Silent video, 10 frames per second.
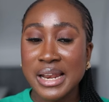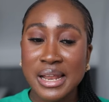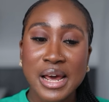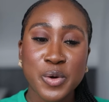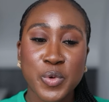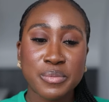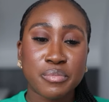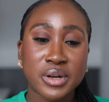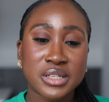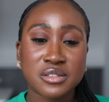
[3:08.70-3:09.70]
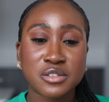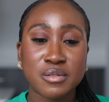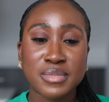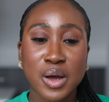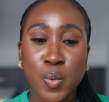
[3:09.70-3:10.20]
a lightweight body
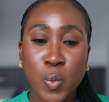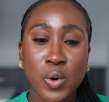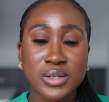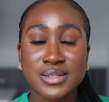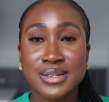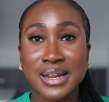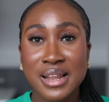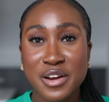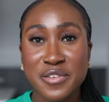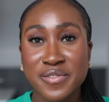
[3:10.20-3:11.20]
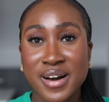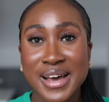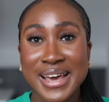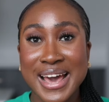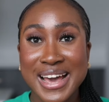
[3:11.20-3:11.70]
serum that works to
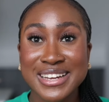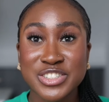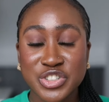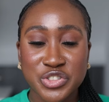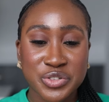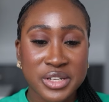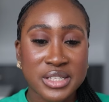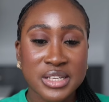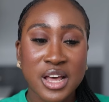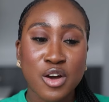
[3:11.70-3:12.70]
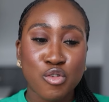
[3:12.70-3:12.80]
clarify and treat